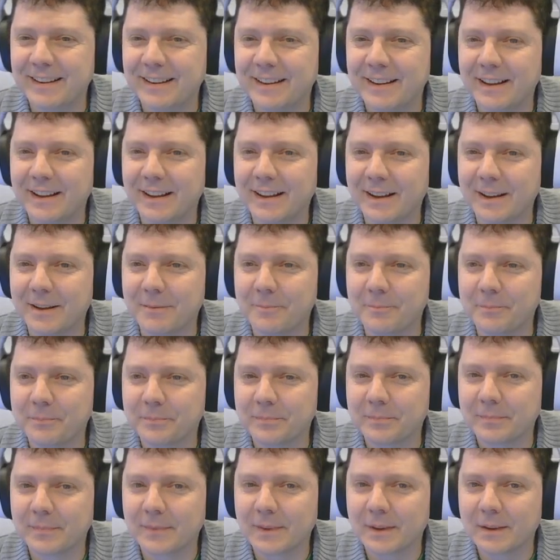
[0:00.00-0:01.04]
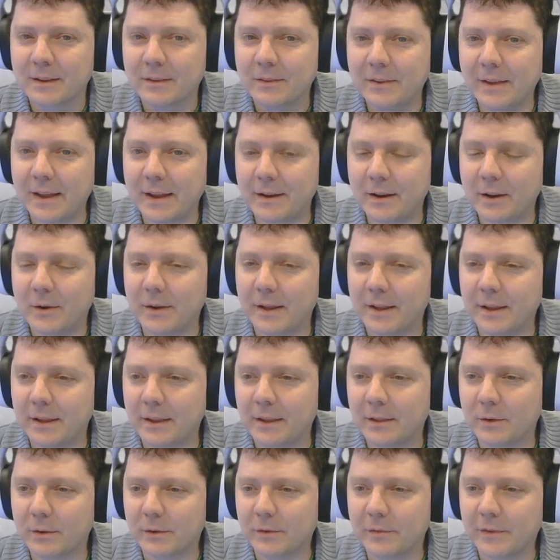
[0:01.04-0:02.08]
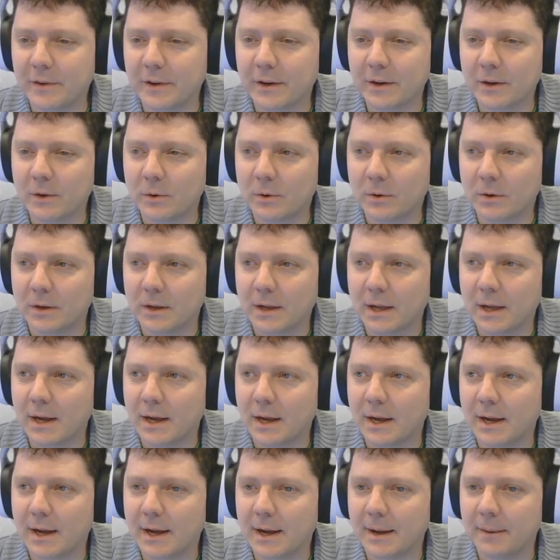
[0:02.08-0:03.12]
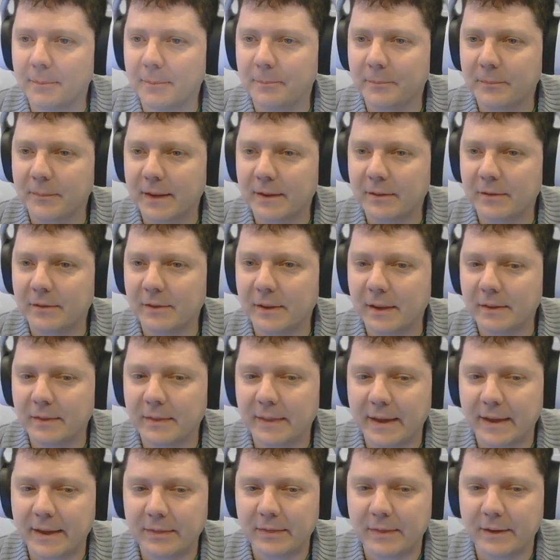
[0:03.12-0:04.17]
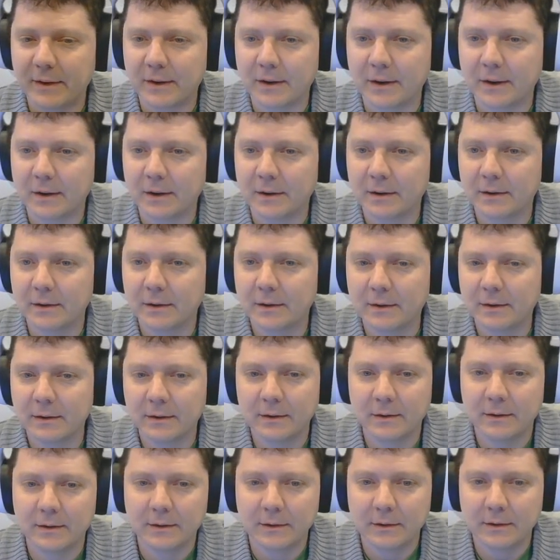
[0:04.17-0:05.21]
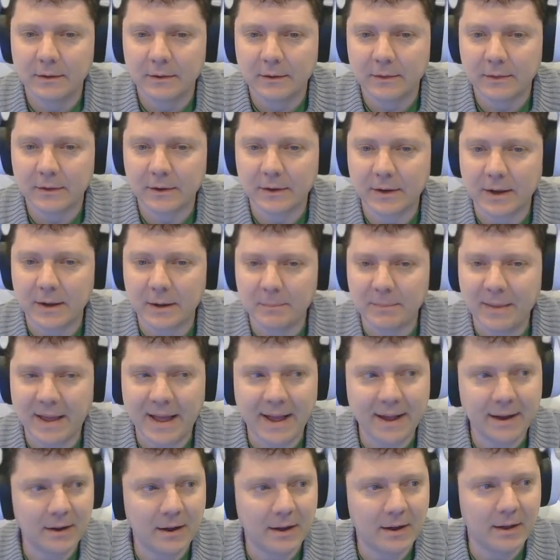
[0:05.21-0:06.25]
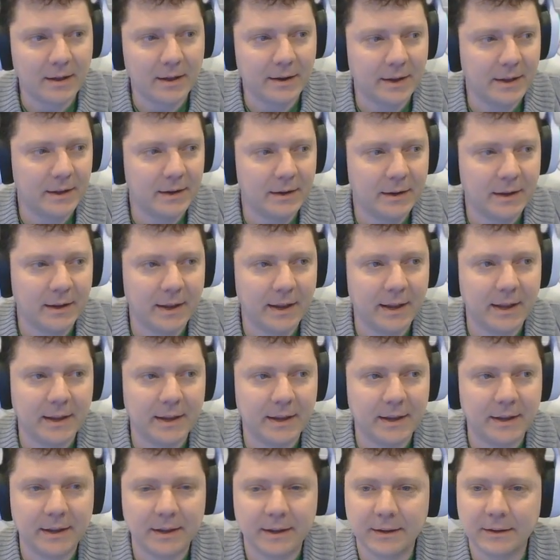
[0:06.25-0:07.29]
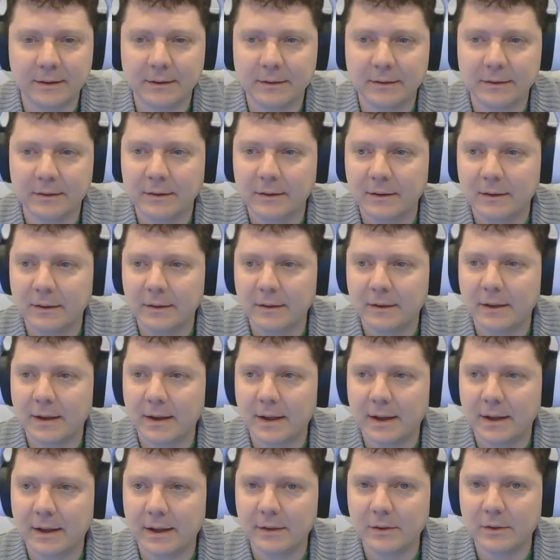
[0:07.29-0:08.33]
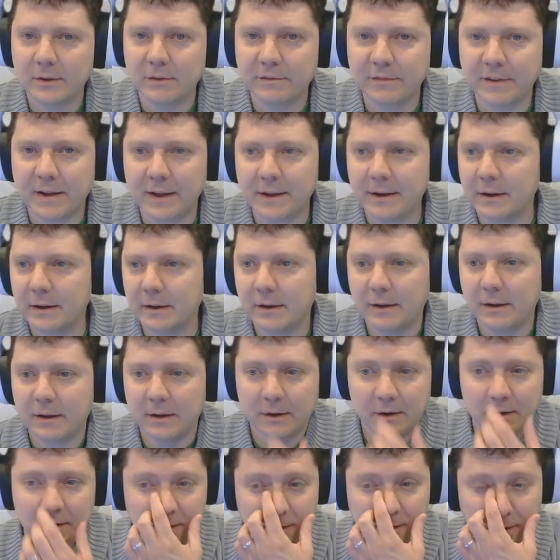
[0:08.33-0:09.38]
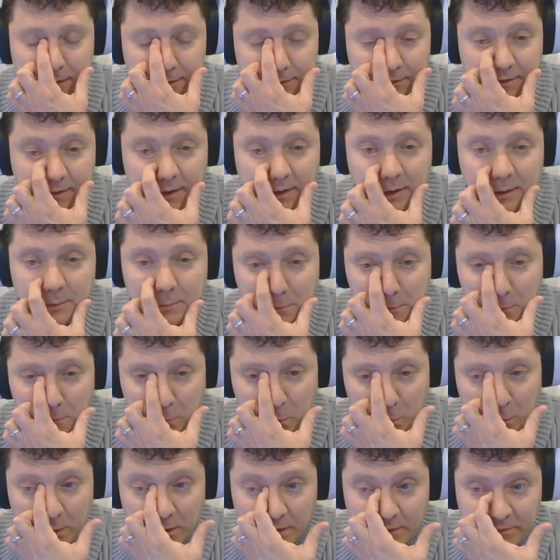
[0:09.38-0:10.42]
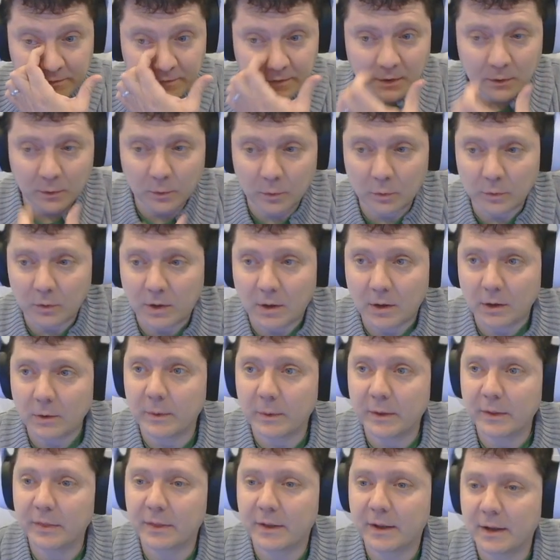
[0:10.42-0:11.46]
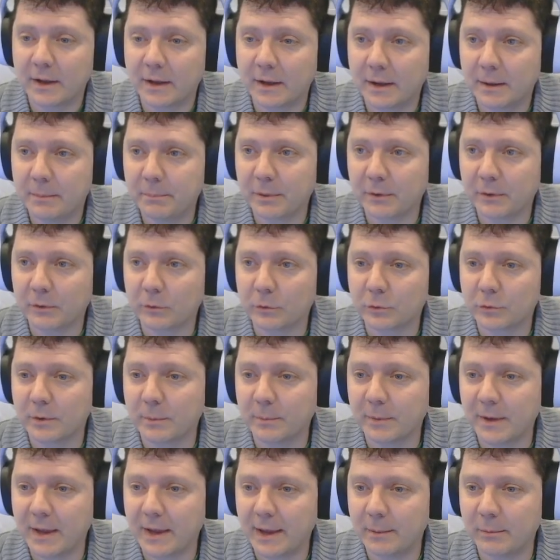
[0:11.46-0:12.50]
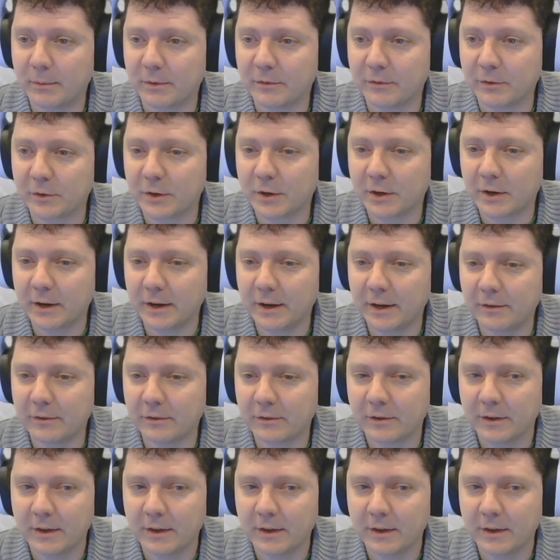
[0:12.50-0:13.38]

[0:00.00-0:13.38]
So yeah, no, it looks very cool. It's neat that they're kind of back on it, and you can find it here on Steam or follow along with Pistol Shrimp Games if you're curious.